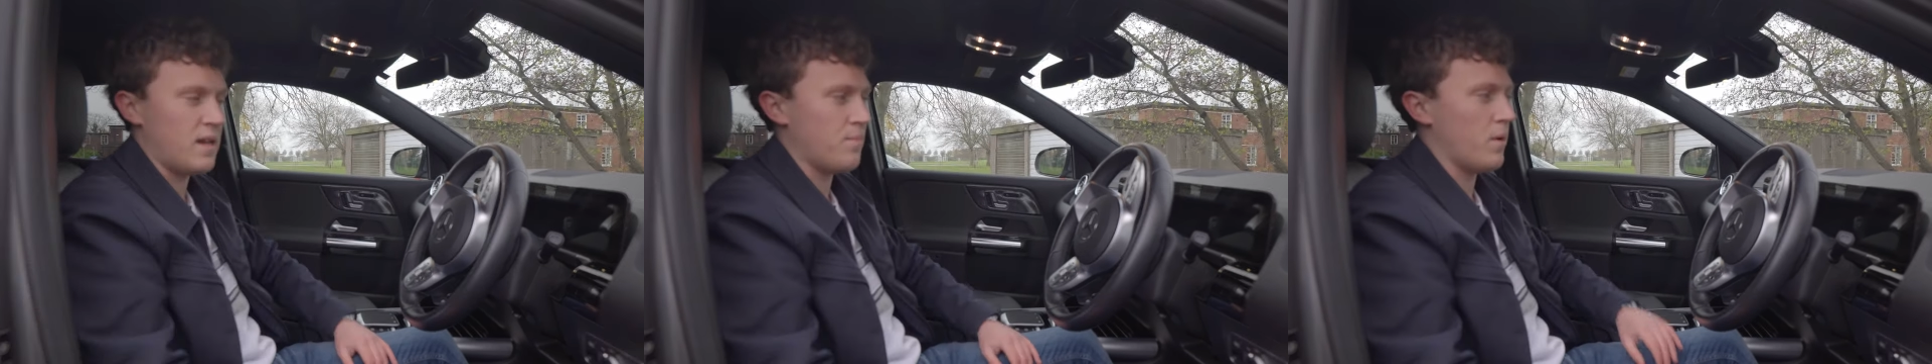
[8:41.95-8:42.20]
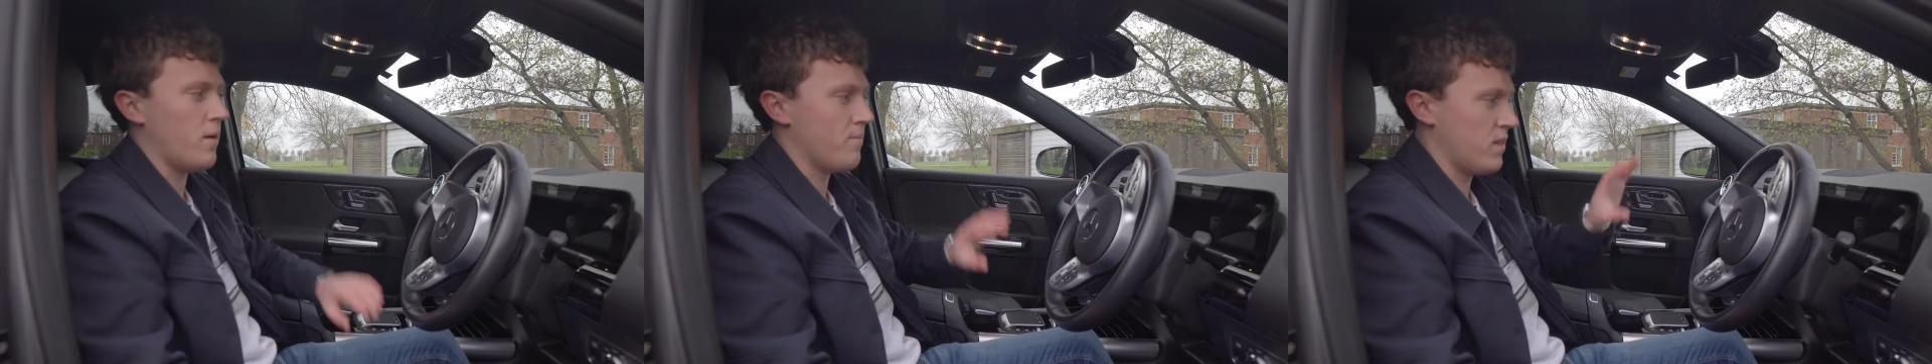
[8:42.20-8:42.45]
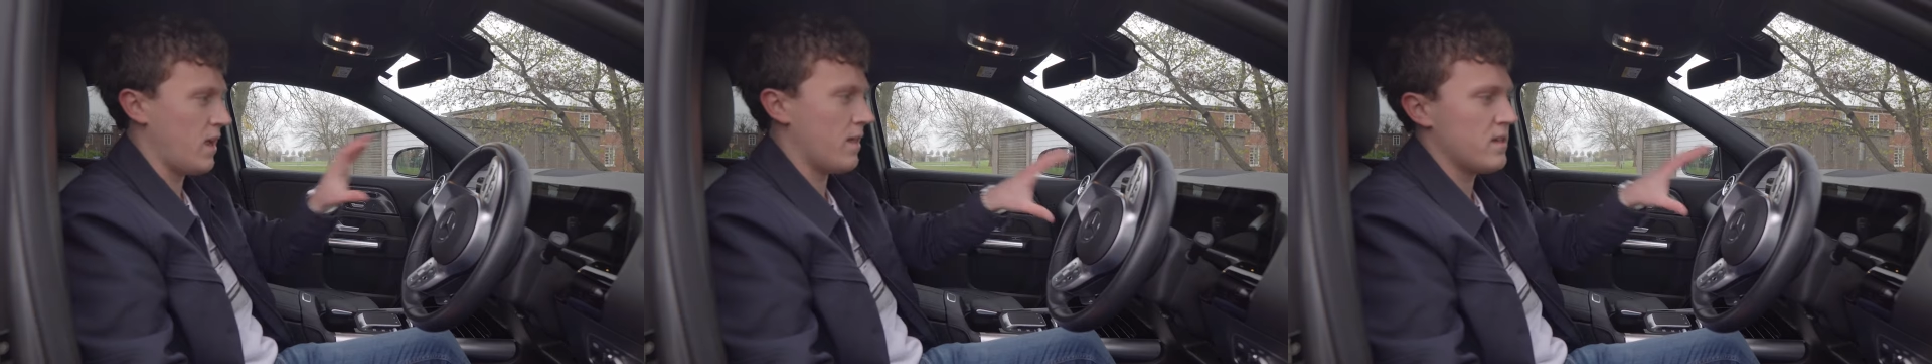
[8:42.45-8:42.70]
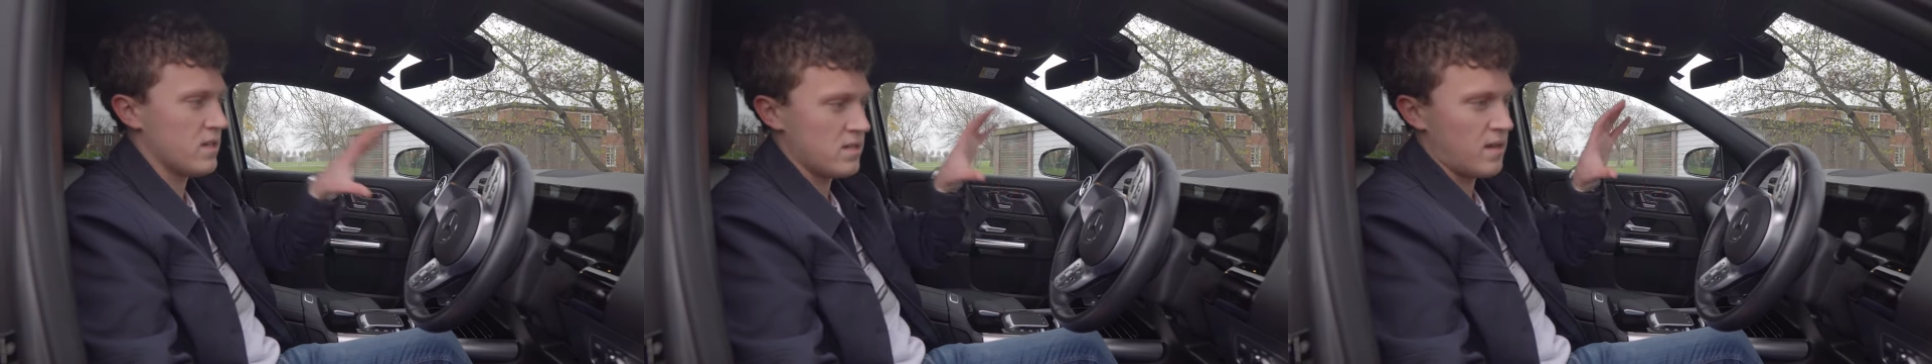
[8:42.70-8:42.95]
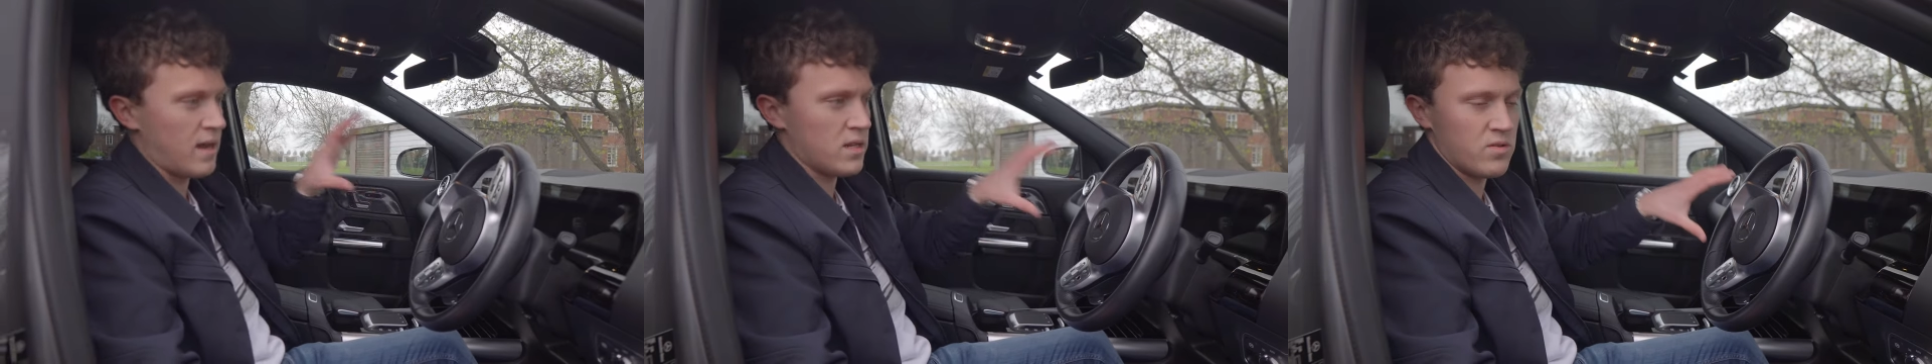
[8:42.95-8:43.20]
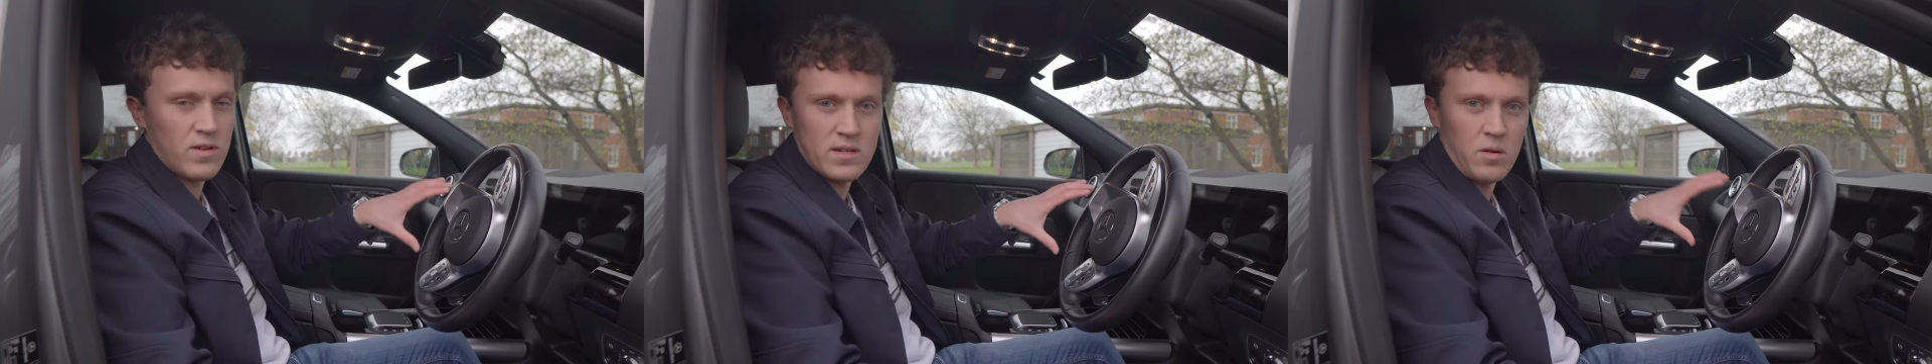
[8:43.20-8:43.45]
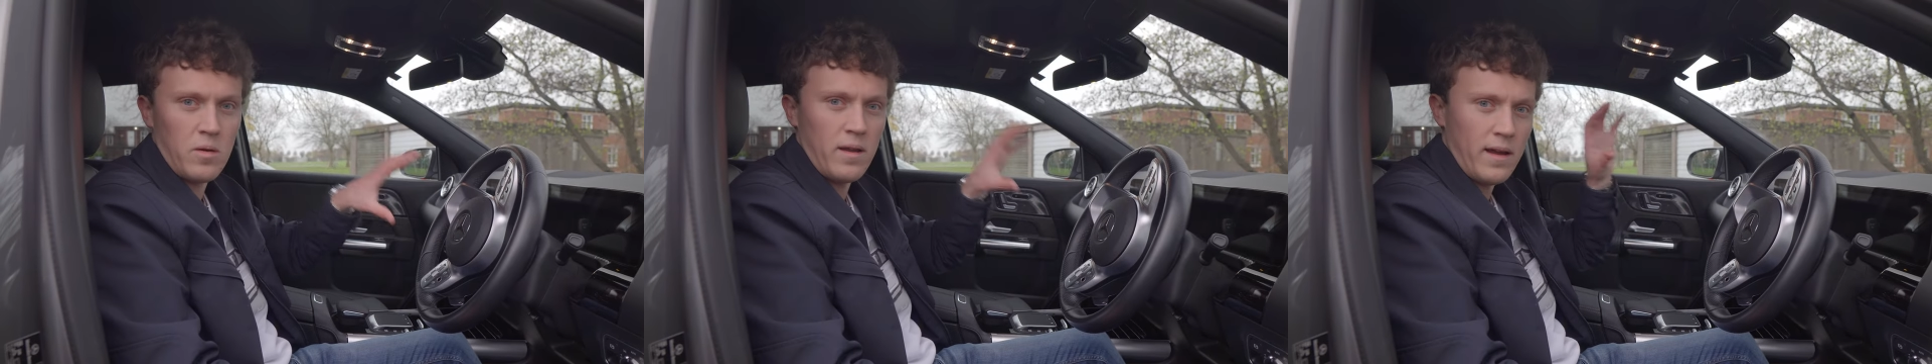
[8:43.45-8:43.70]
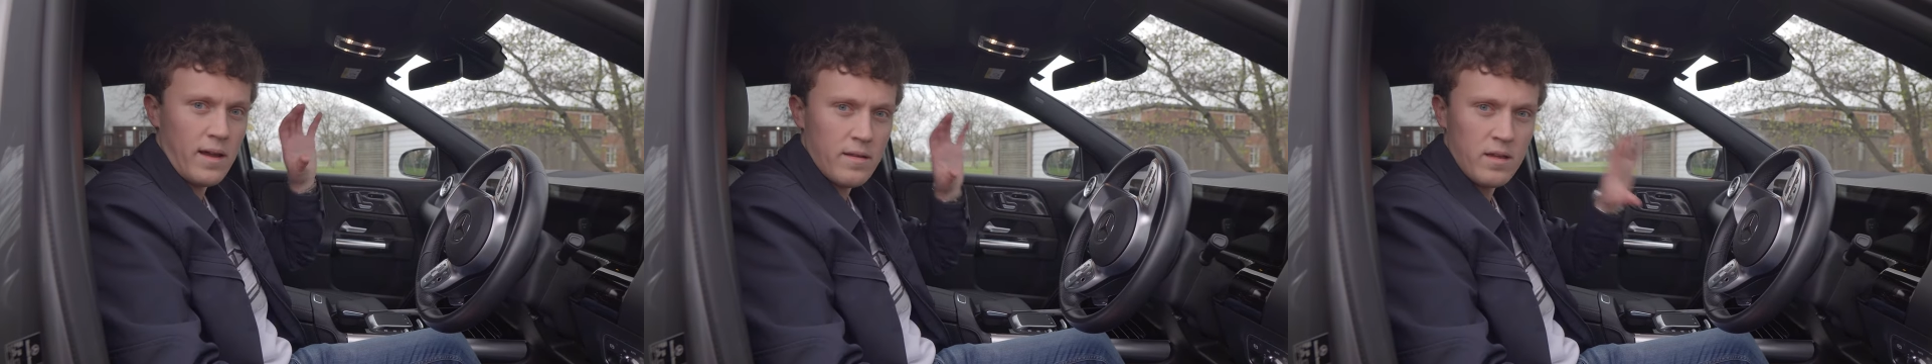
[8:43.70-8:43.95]
But yeah, this is nice, crystal
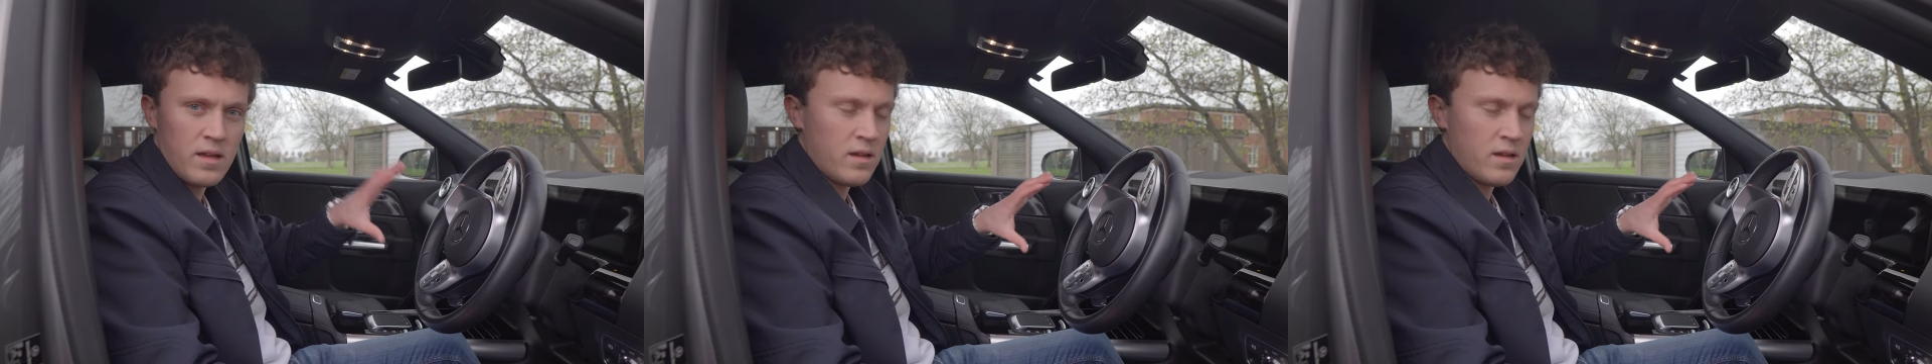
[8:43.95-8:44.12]
clear,